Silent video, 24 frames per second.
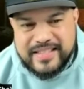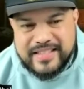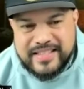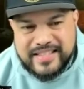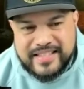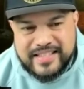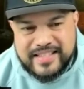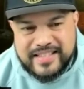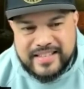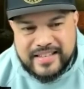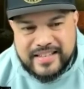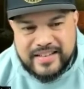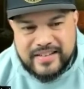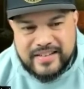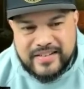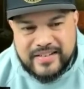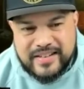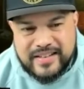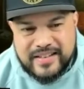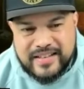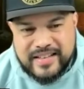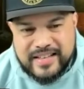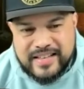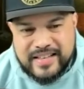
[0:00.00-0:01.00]

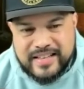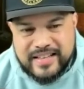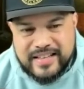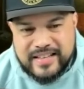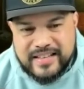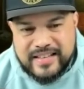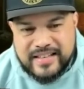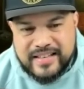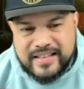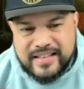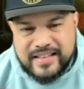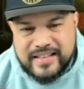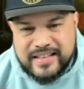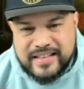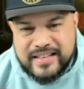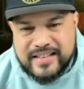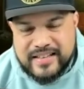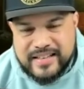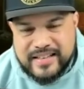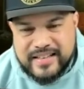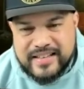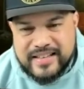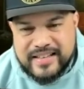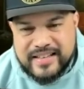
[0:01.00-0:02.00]

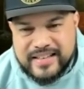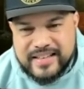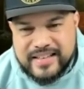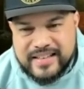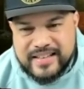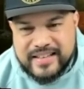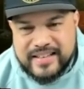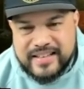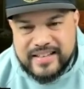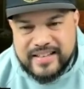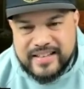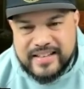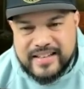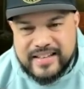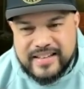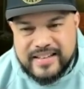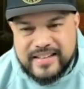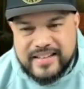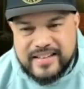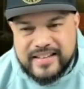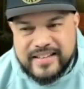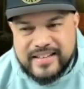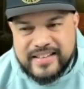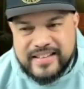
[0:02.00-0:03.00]

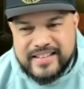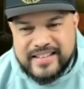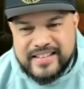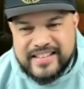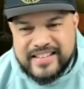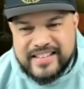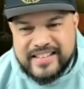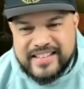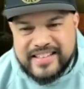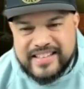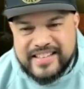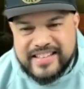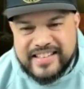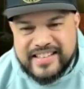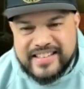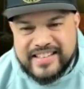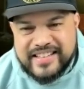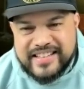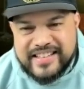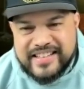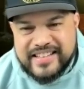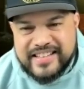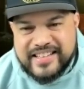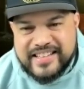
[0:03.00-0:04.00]

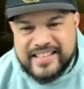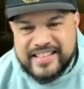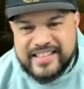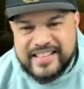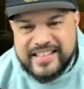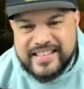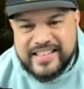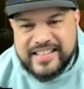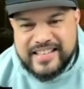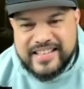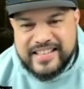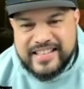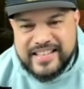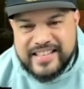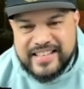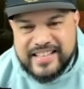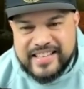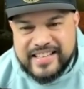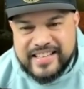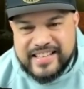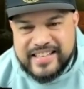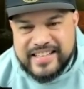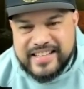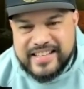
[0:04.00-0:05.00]

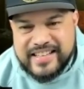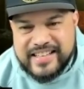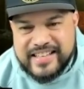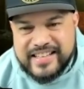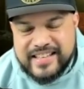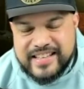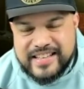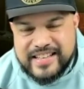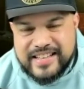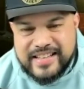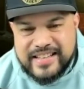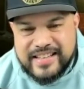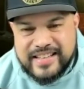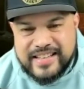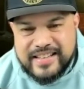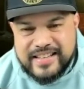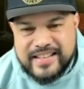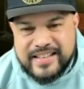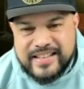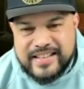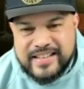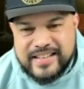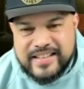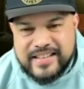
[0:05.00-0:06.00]

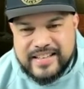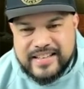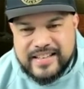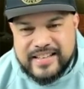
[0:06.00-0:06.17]
(not speaking)